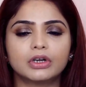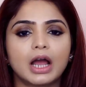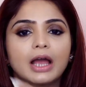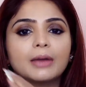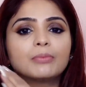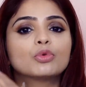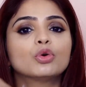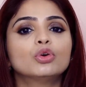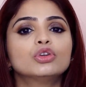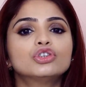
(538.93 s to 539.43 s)
I'm
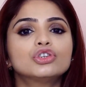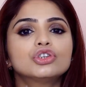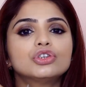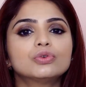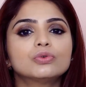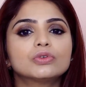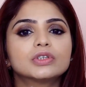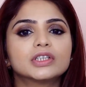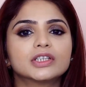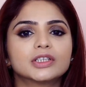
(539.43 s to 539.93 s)
going to
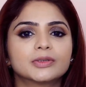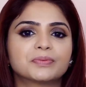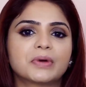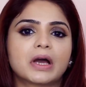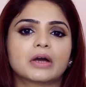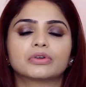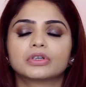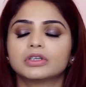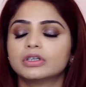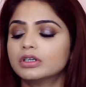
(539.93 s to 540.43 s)
use this
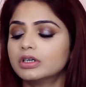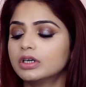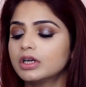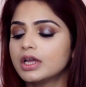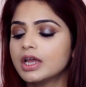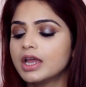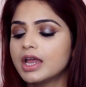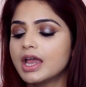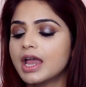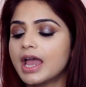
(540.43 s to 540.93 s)
powder
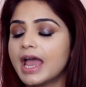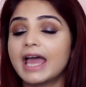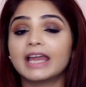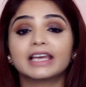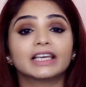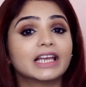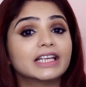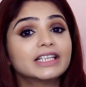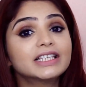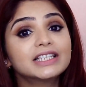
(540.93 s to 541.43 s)
and
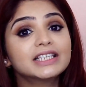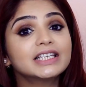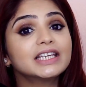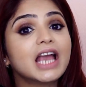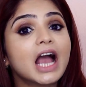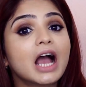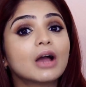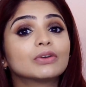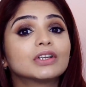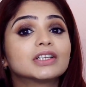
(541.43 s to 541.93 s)
let's see
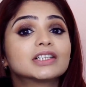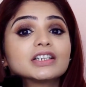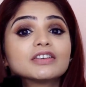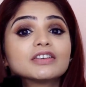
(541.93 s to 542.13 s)
how does it